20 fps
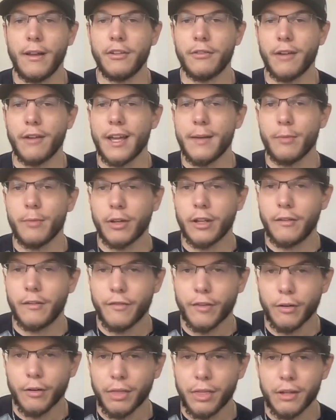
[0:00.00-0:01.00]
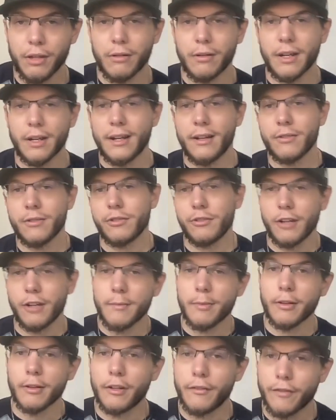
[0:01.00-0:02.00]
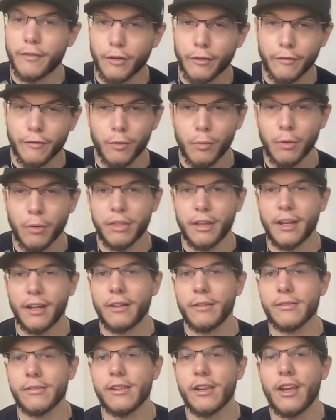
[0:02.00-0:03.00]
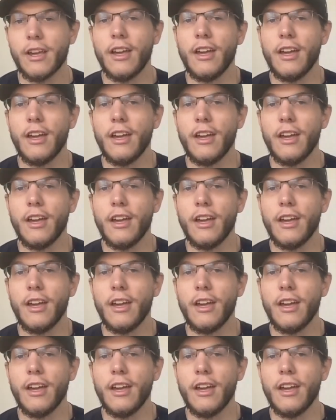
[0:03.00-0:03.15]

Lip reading: and you're able to convert third downs and you're able to convert fourth downs